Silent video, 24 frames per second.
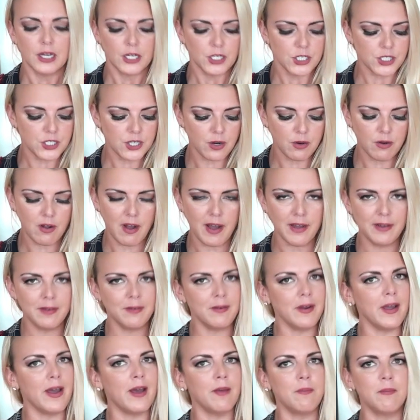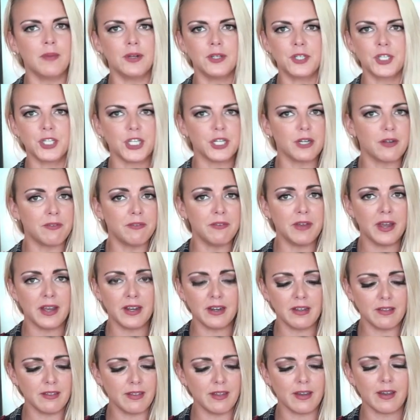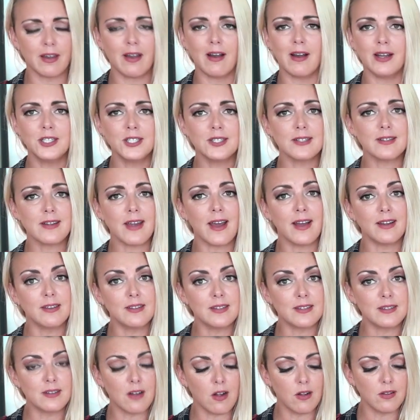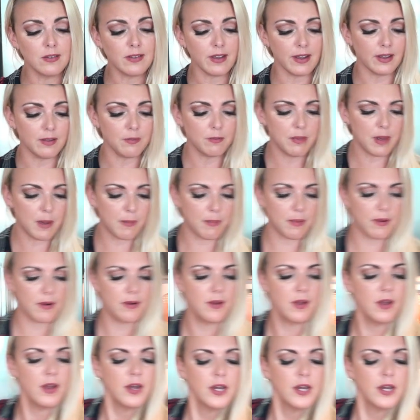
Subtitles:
So I don't add much of anything. I just add salt and pepper.